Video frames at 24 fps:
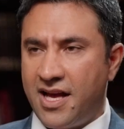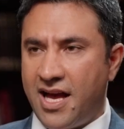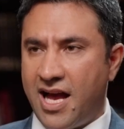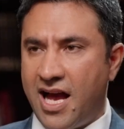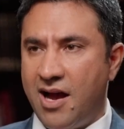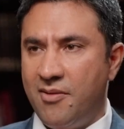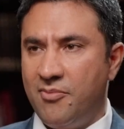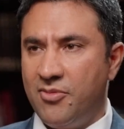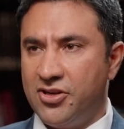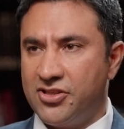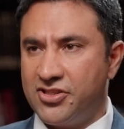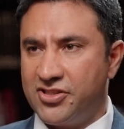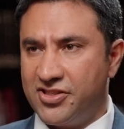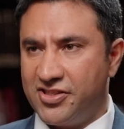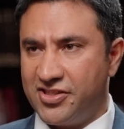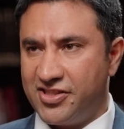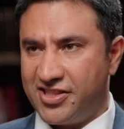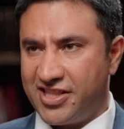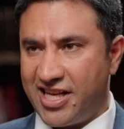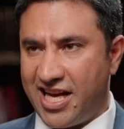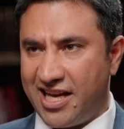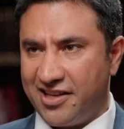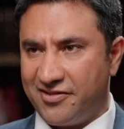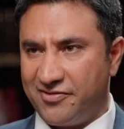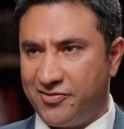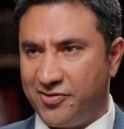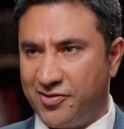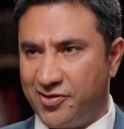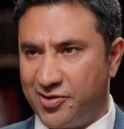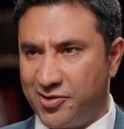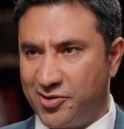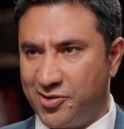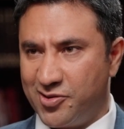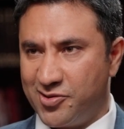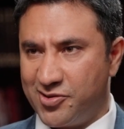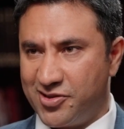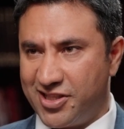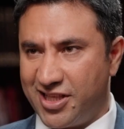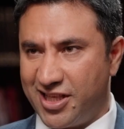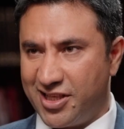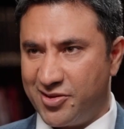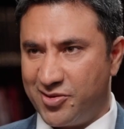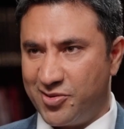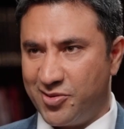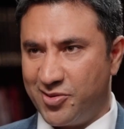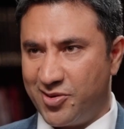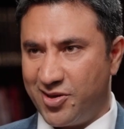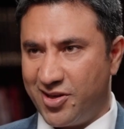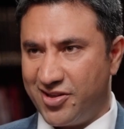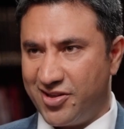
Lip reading: How much is that for those that don't